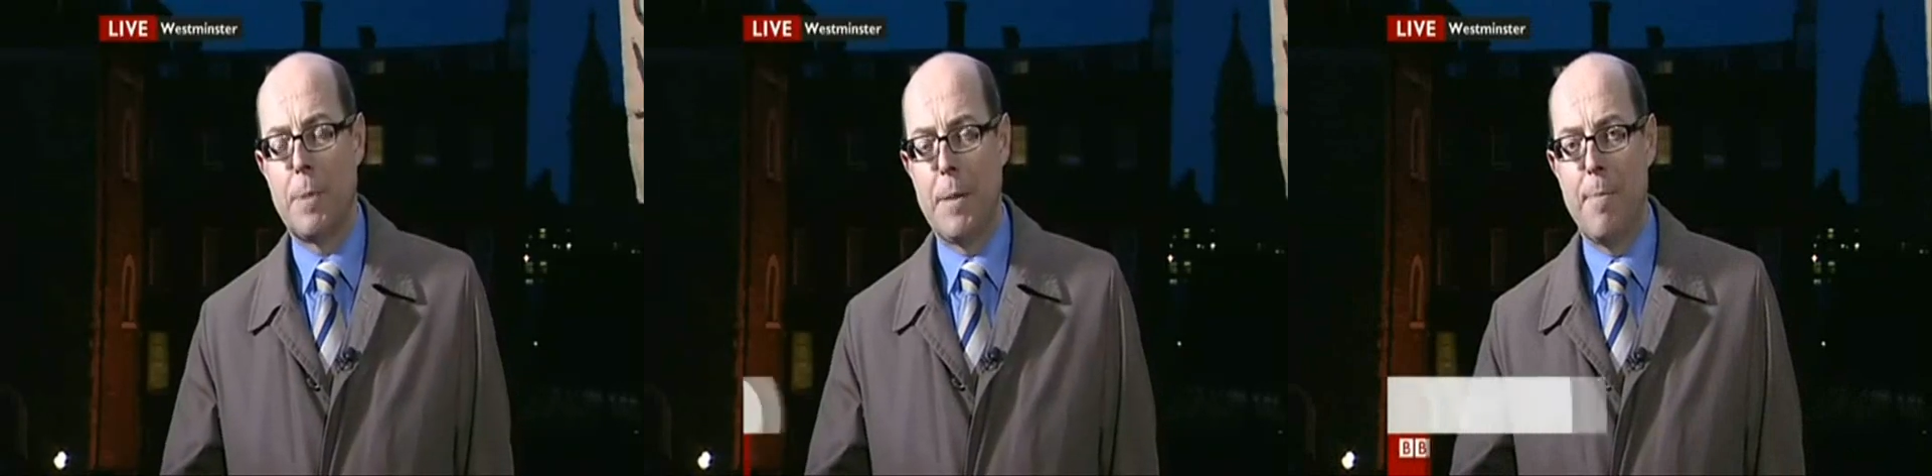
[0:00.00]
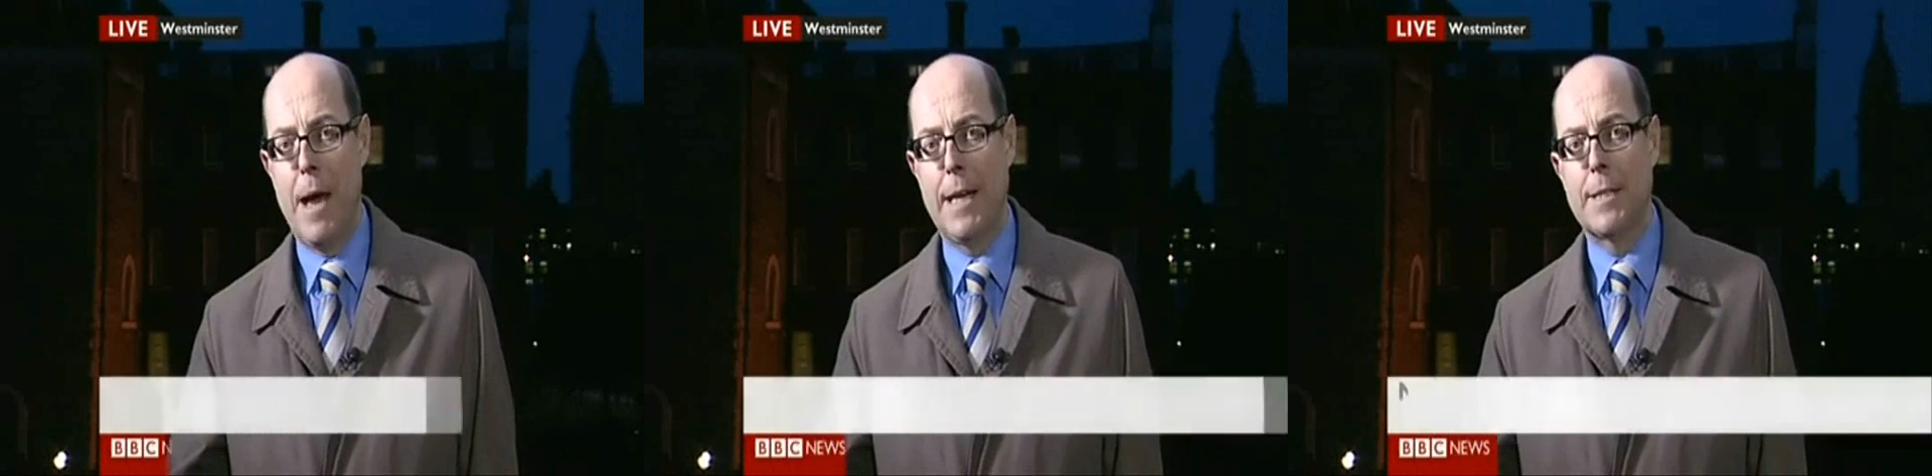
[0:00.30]

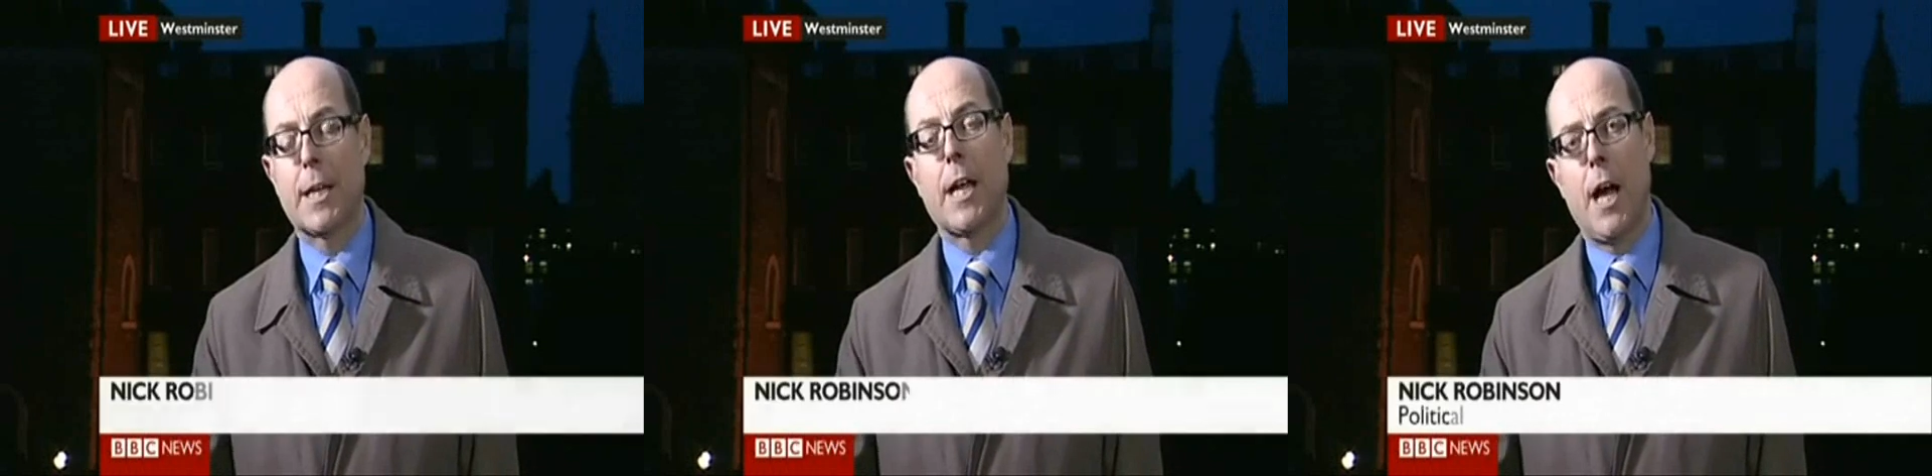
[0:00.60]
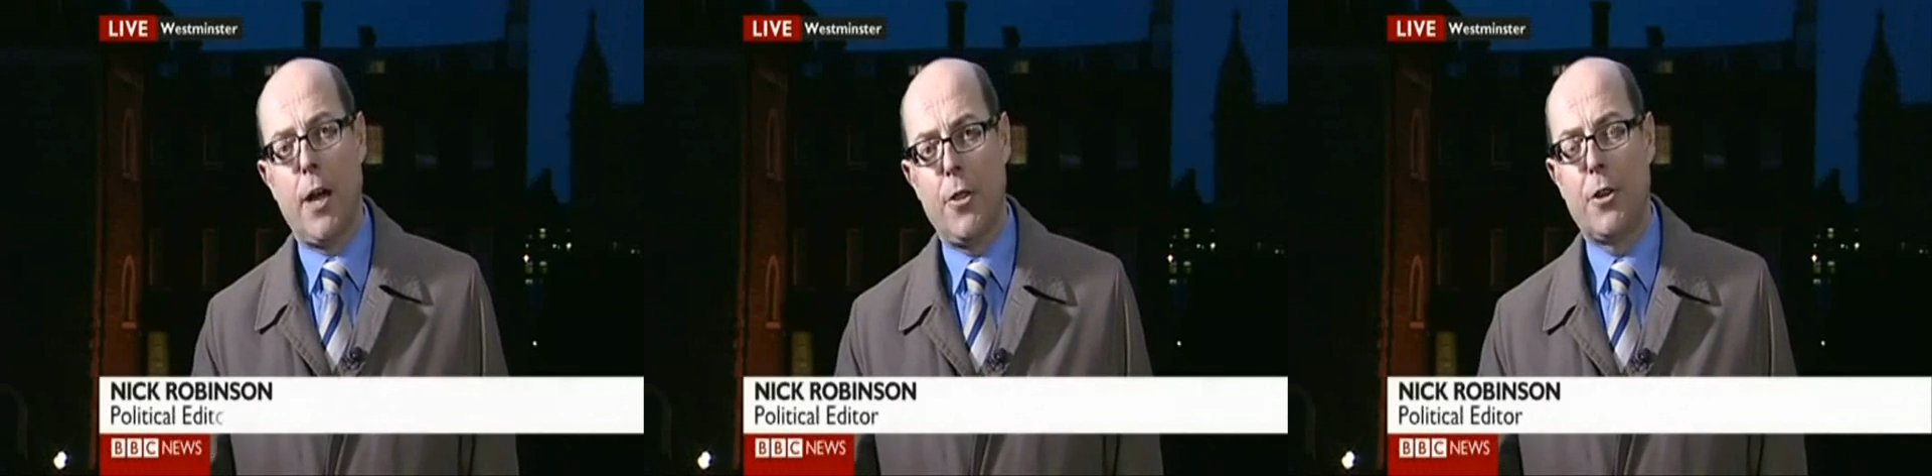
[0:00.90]
been made to
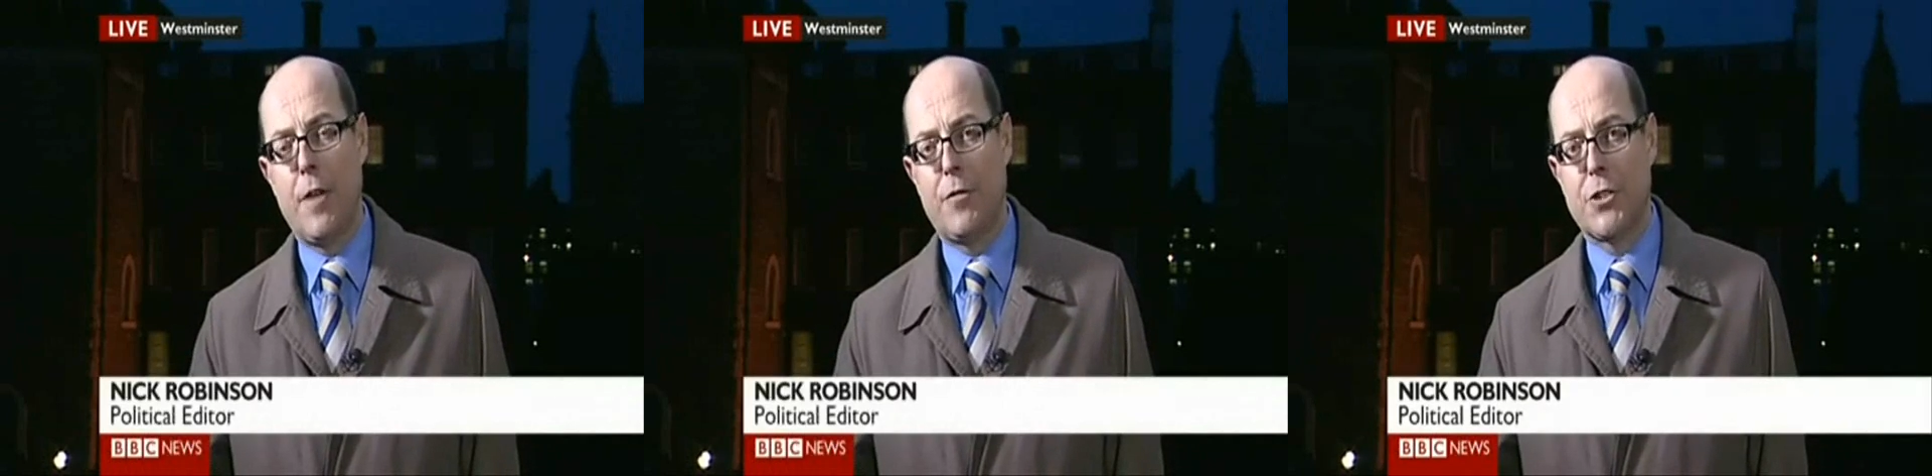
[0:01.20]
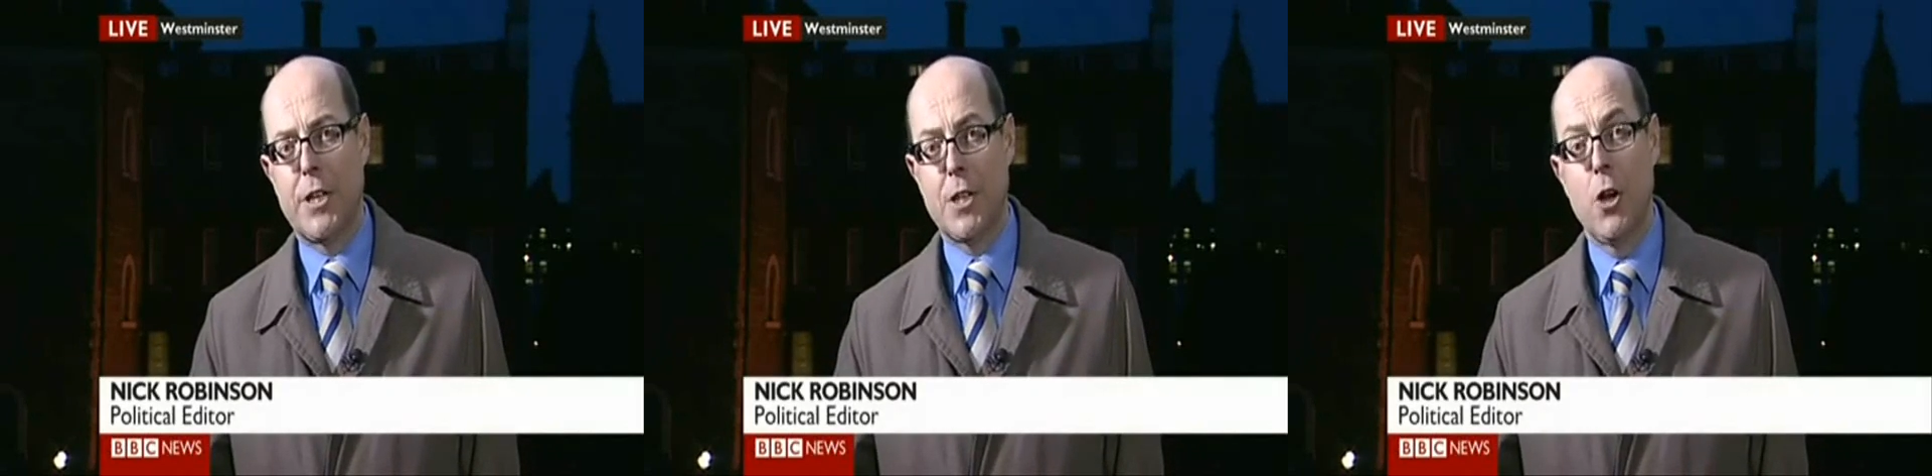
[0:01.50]
cut the
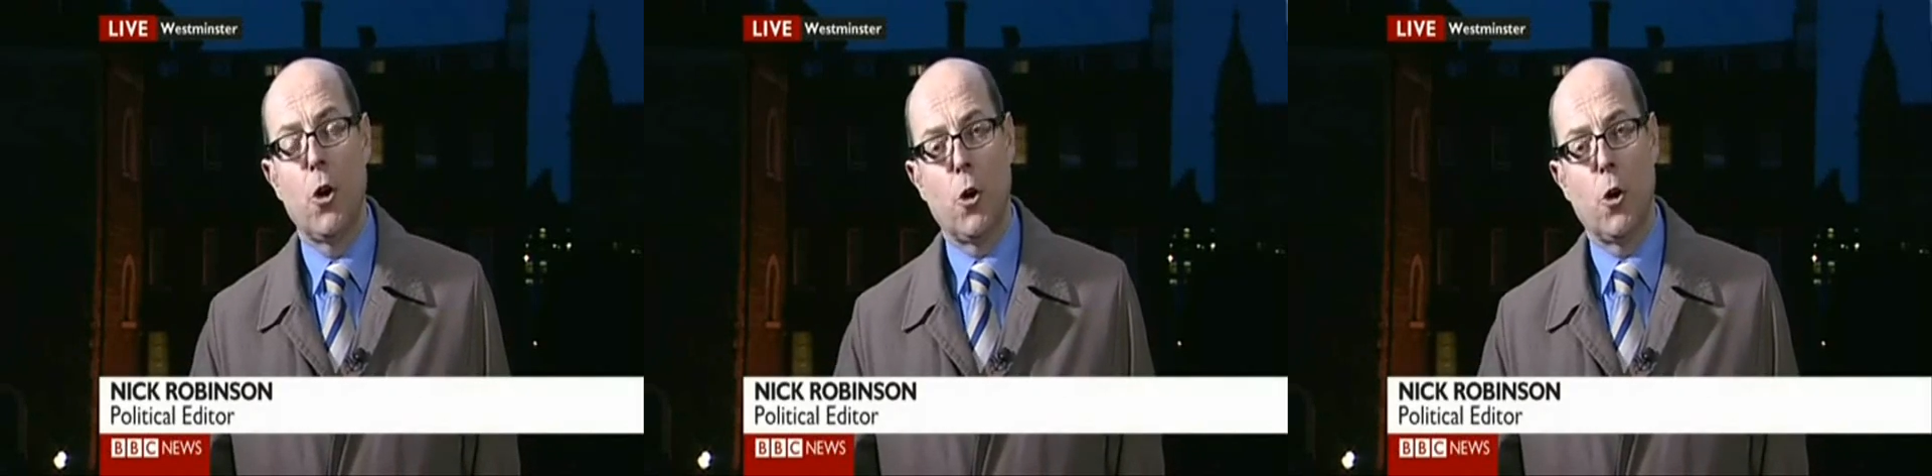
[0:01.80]
deficit,